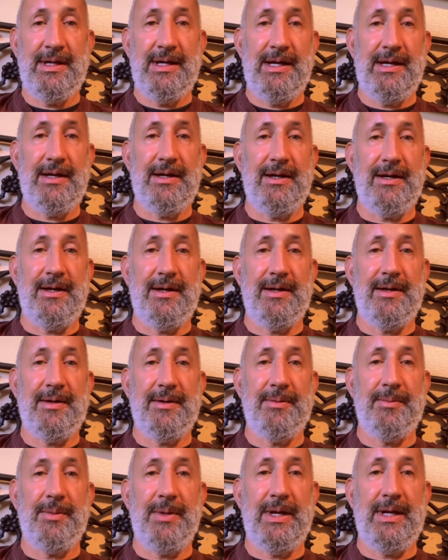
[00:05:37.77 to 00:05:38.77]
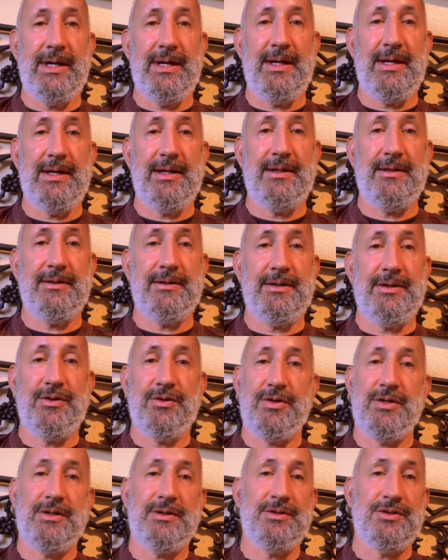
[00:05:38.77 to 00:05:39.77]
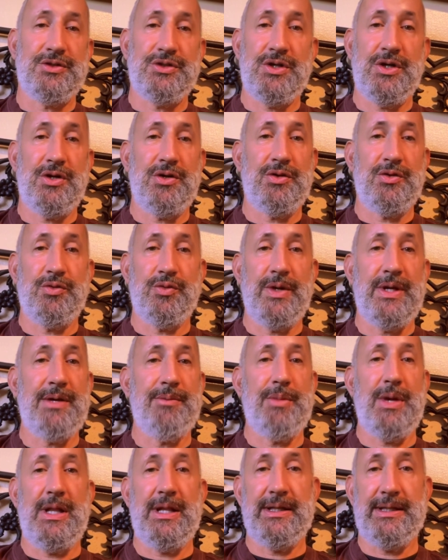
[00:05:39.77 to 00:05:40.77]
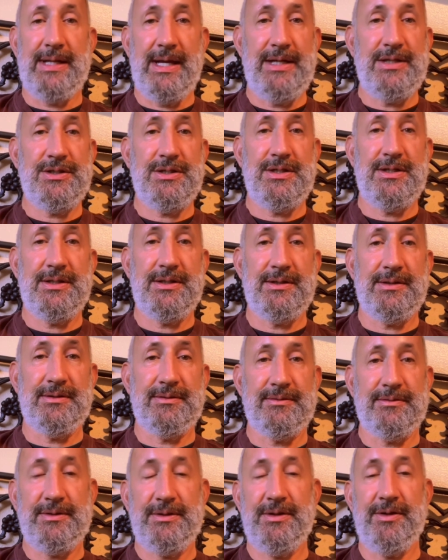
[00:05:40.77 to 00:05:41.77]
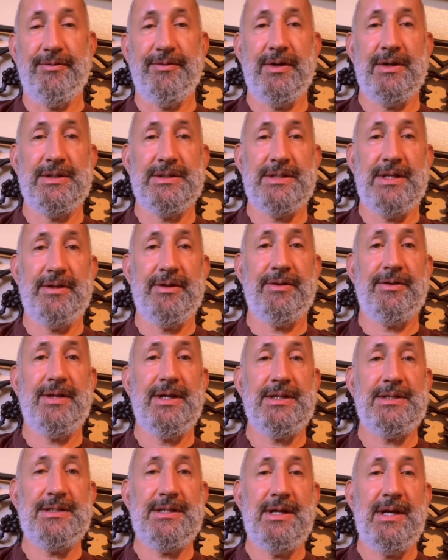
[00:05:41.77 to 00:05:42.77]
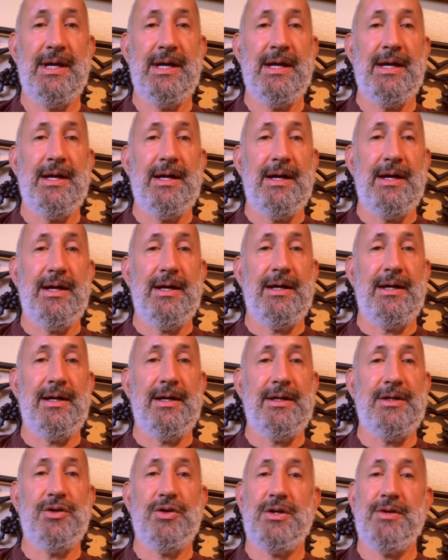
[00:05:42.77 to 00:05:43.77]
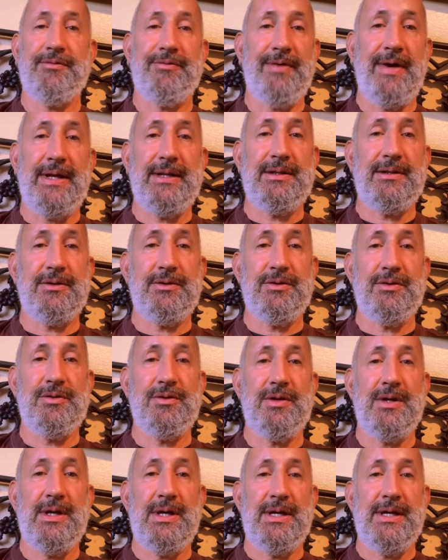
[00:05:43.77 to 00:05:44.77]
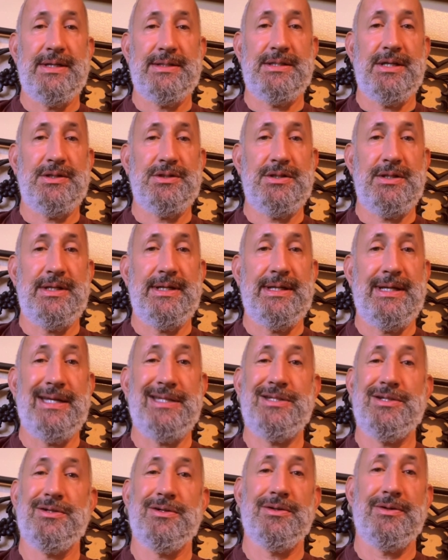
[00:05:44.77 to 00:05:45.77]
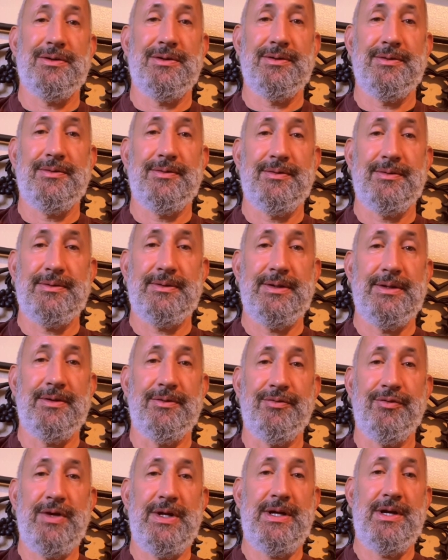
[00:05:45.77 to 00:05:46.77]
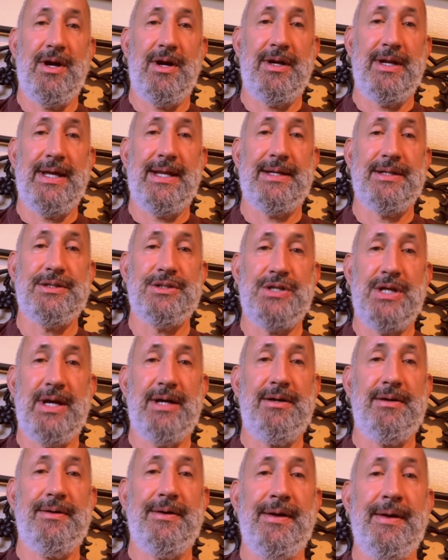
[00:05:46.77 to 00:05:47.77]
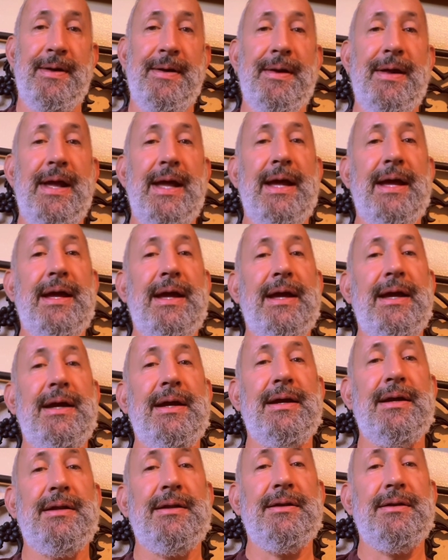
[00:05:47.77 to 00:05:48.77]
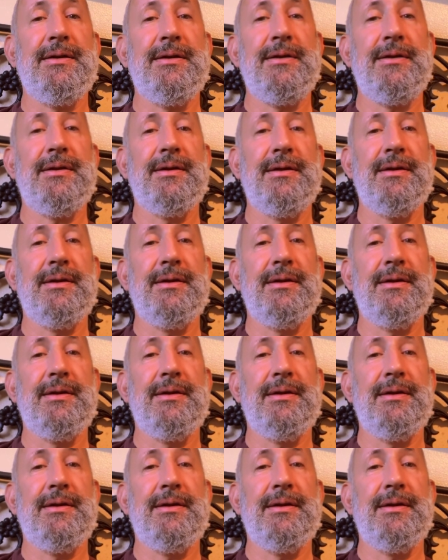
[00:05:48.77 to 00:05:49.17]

and you can show rehabilitation and, you know, various other things, you can fight to essentially get your, you know, free card out of jail and,